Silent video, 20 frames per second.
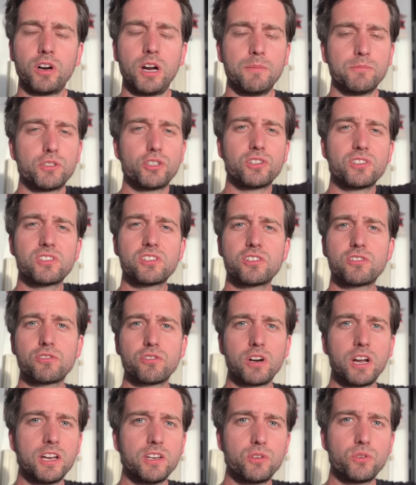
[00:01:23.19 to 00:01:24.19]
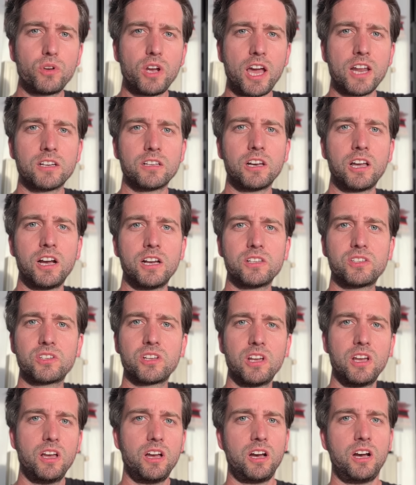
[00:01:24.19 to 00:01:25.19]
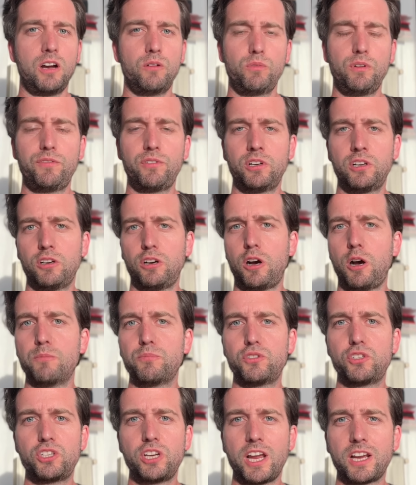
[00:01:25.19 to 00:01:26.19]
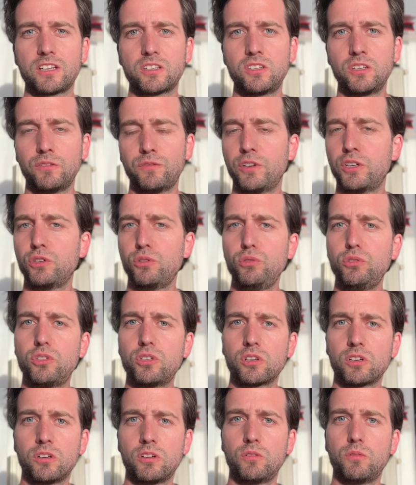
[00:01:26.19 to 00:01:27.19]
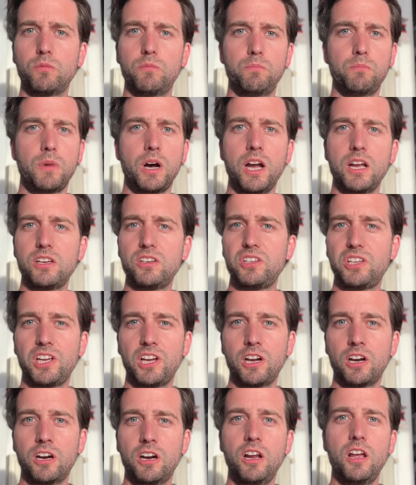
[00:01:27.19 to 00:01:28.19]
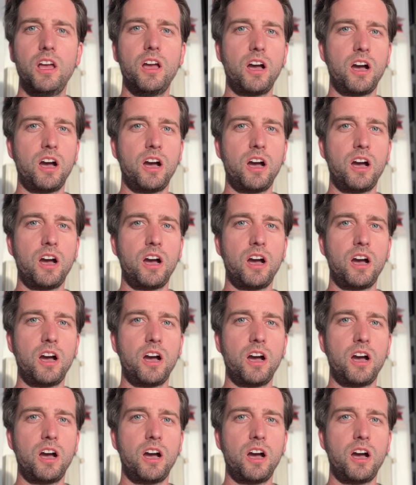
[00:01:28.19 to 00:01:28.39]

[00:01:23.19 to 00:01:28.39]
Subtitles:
I'm just trying to analyze with an objective and neutral mind here